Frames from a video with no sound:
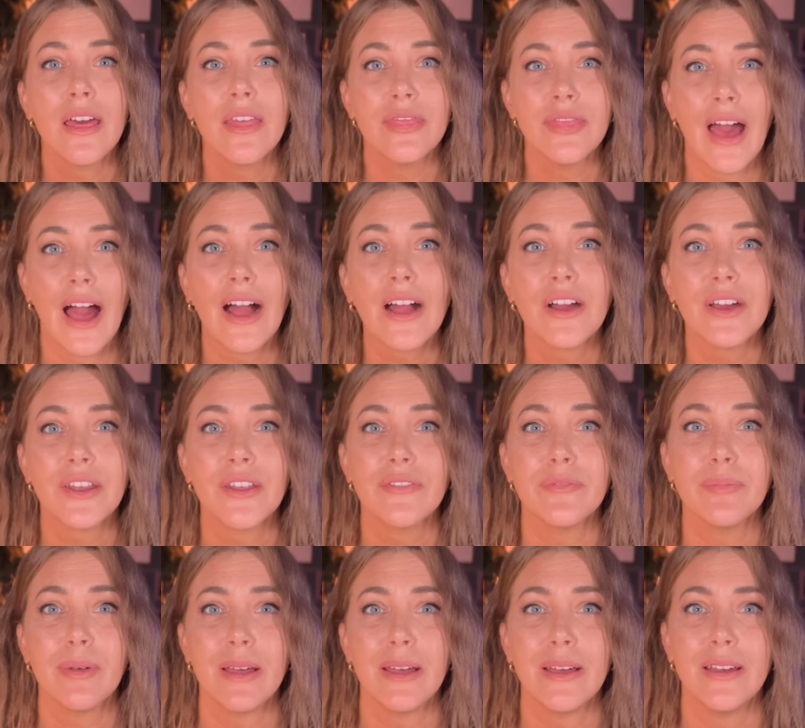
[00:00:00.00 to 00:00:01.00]
that could have
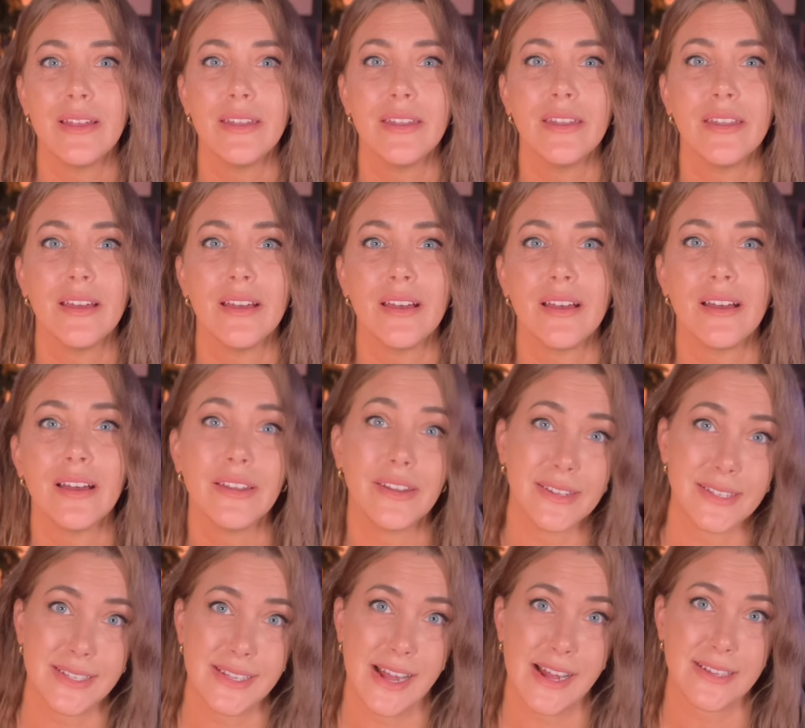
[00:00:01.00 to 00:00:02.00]
been a
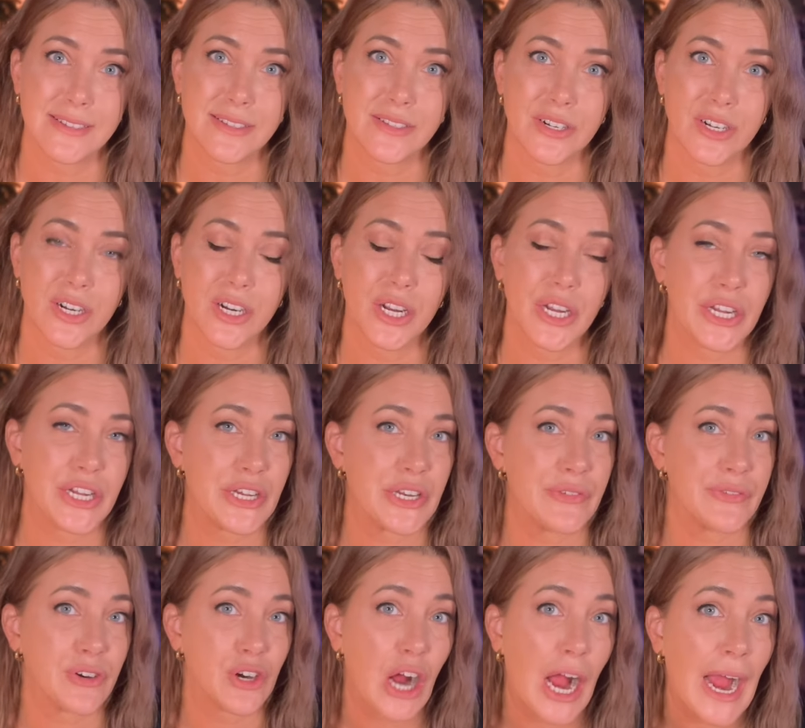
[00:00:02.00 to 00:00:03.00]
disaster. It could
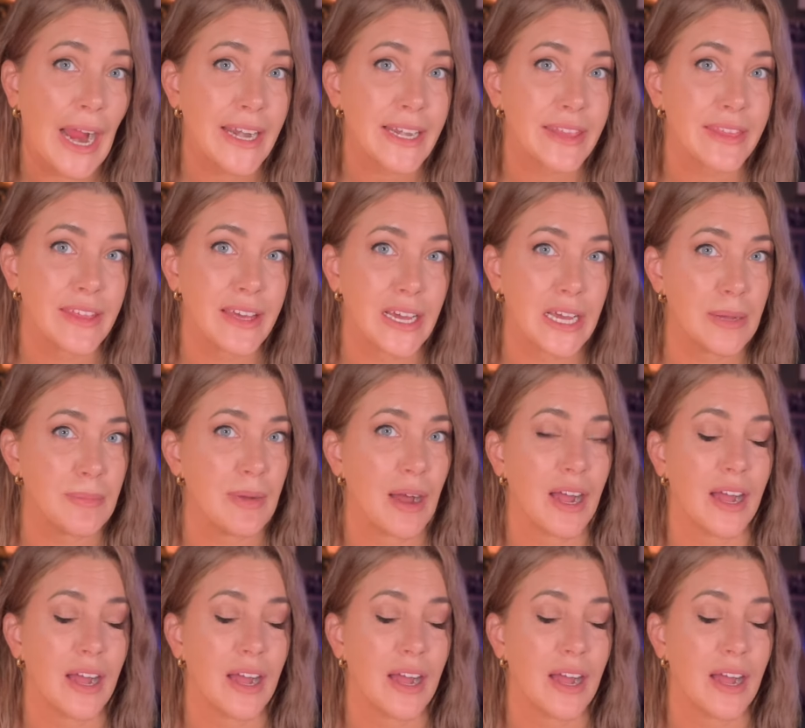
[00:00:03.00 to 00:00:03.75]
have cracked them.